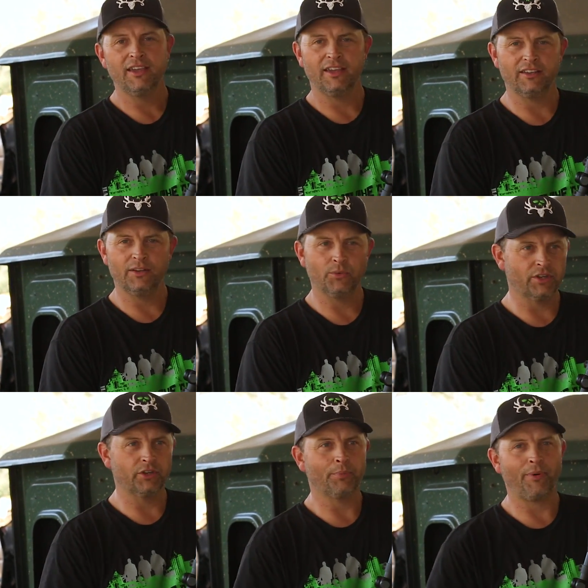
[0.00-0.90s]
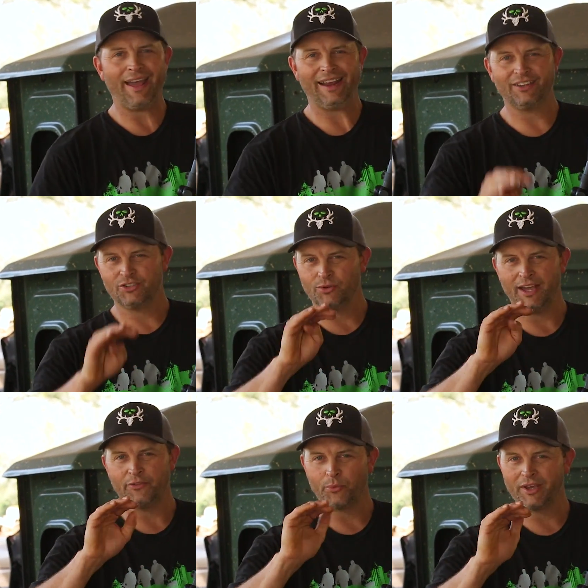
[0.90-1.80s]
and then with a little practice you
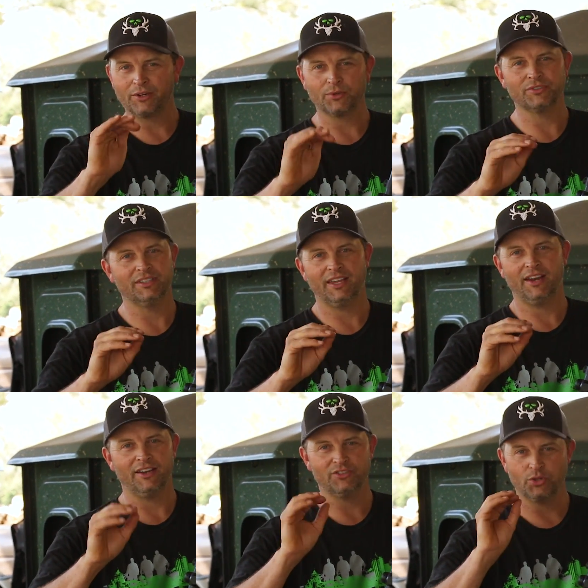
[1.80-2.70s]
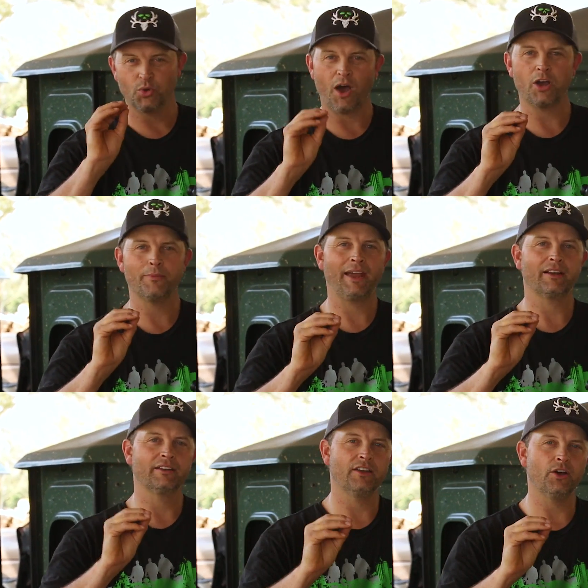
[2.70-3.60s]
have the reticles in there, and so you
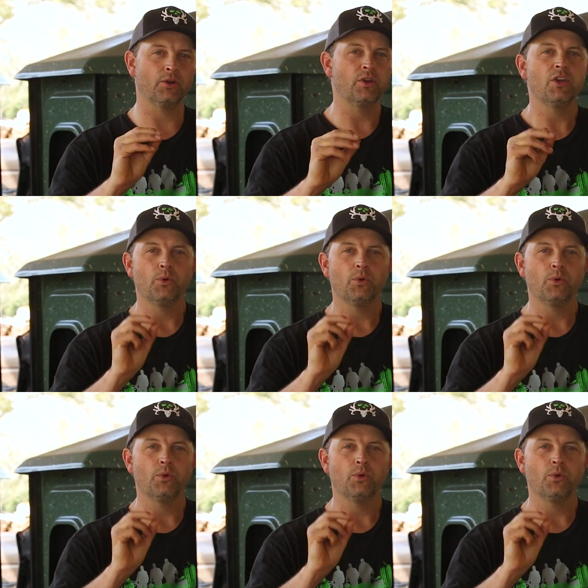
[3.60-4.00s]
automatically know